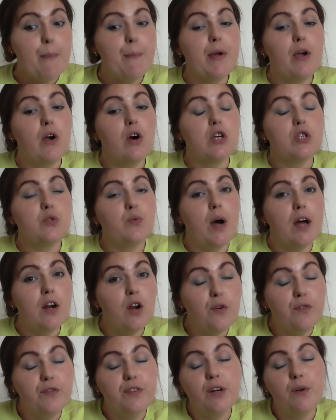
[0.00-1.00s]
Because
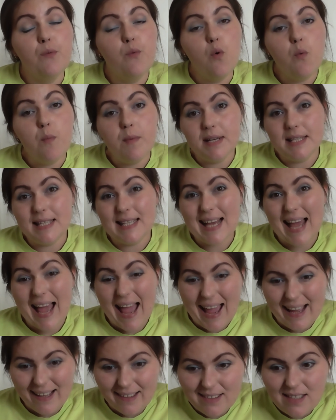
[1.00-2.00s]
one of the woman's
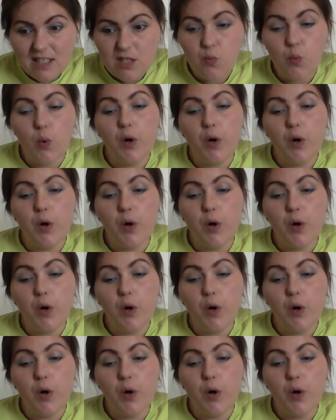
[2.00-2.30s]
hands